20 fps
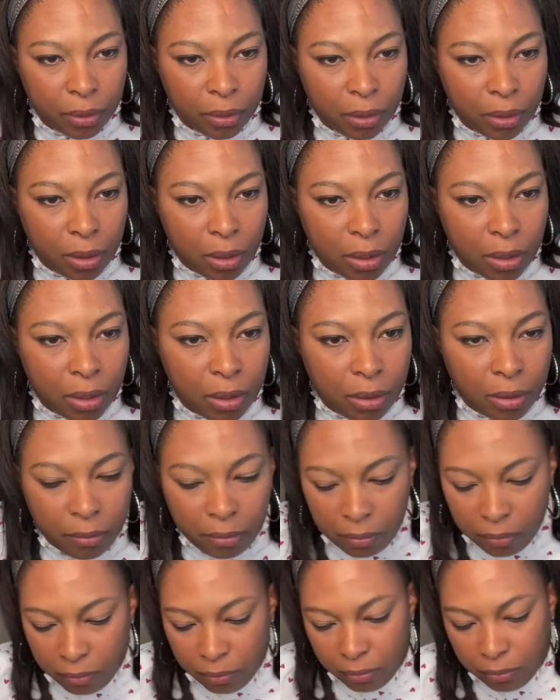
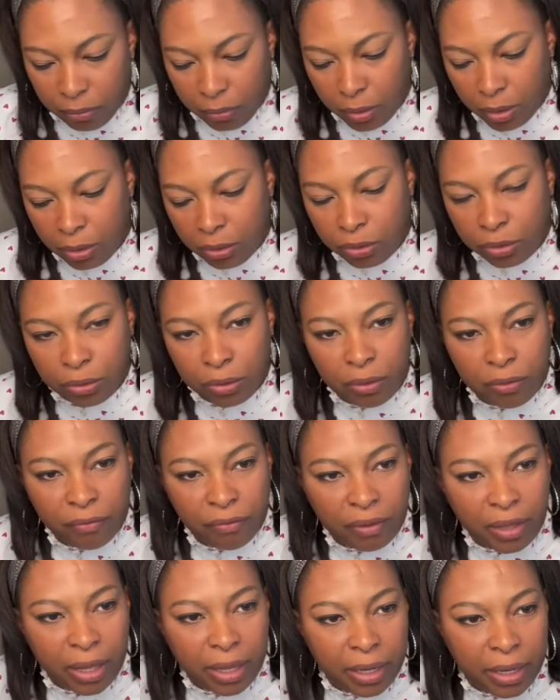Control
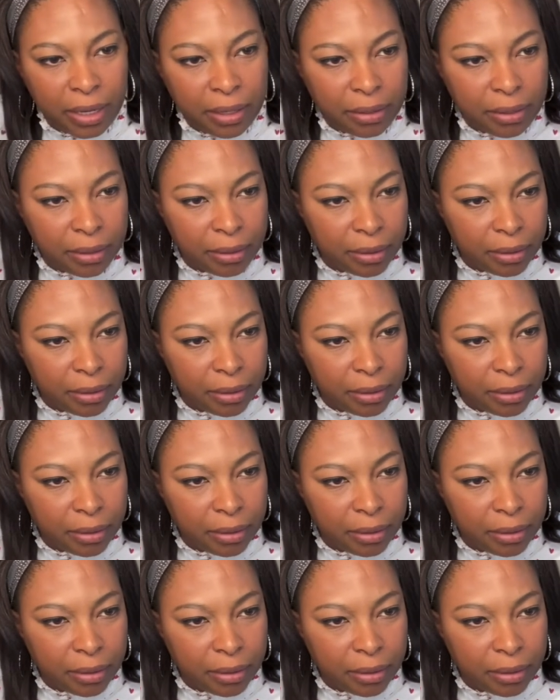find.